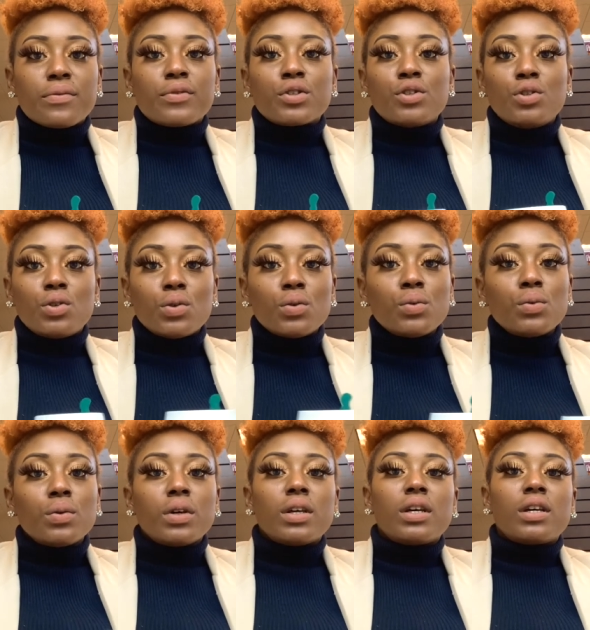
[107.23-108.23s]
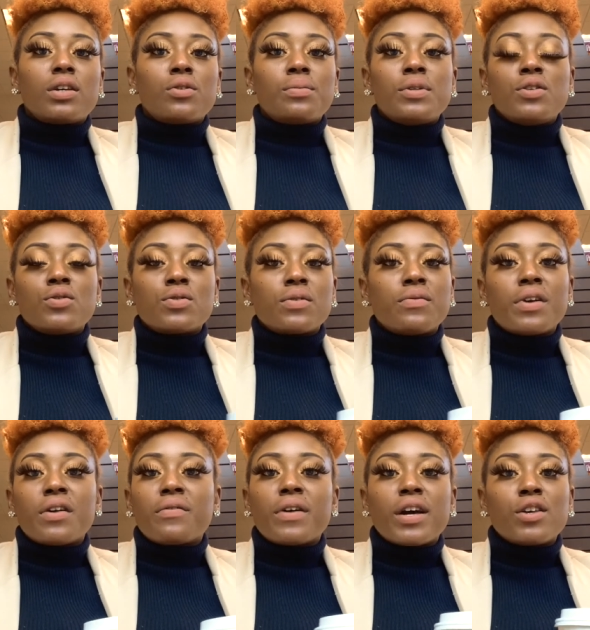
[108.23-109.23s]
For you, it'll be used to
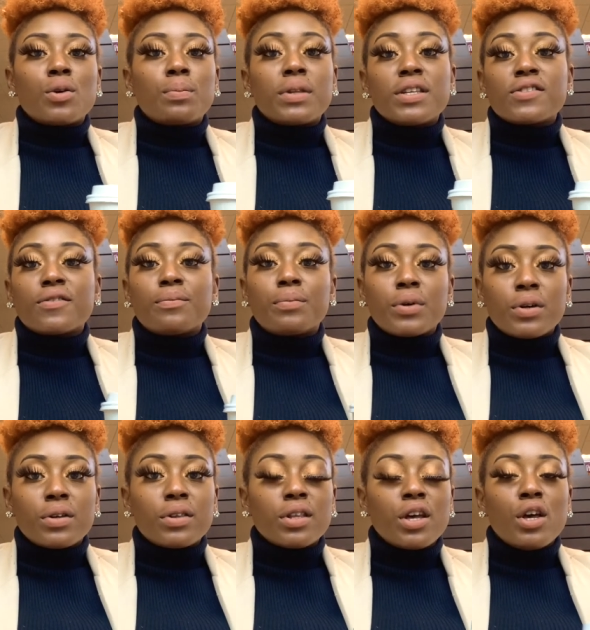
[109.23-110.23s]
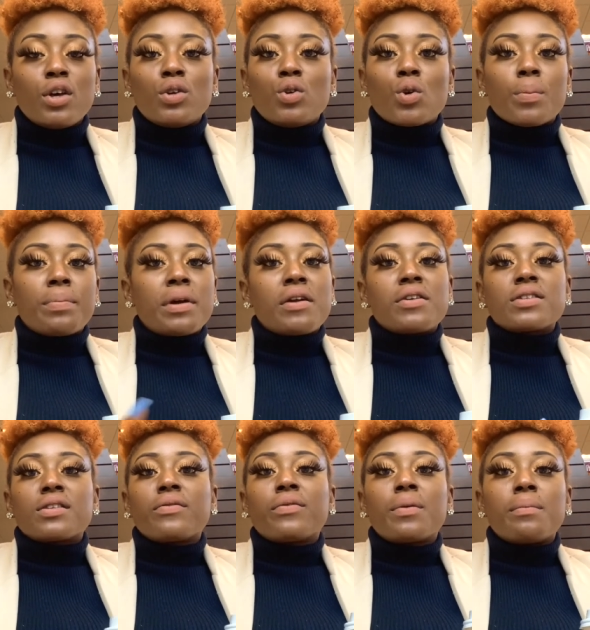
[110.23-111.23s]
verify your place of birth, your
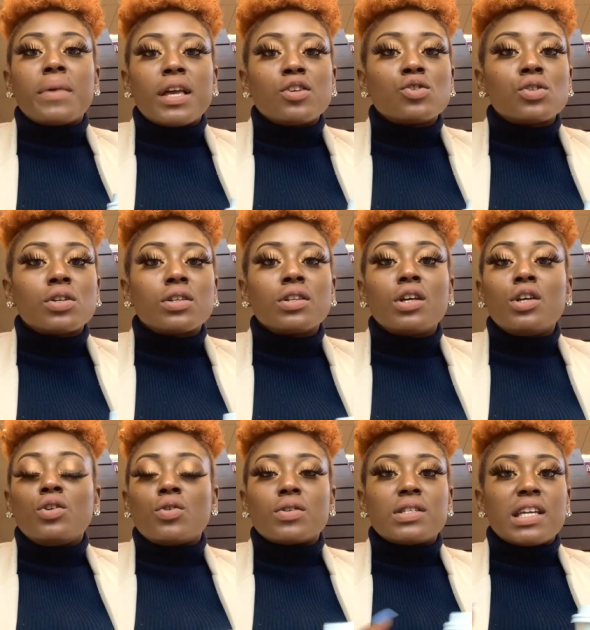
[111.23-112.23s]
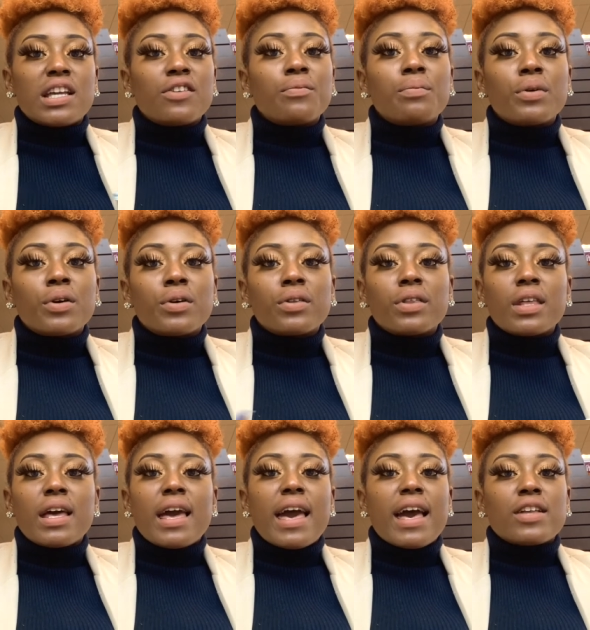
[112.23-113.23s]
parents' information, your date of birth,
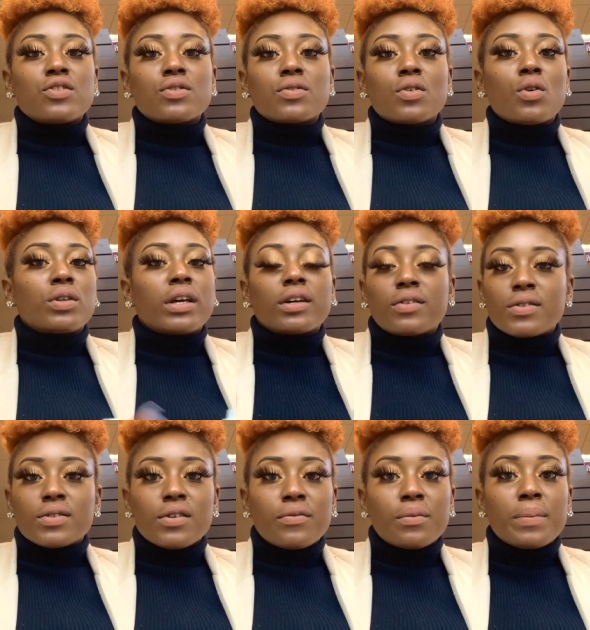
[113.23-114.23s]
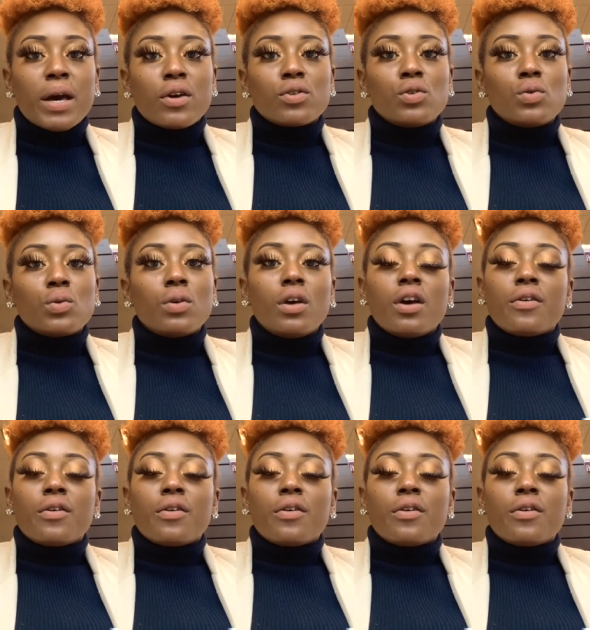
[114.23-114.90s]
and just all that good stuff about you.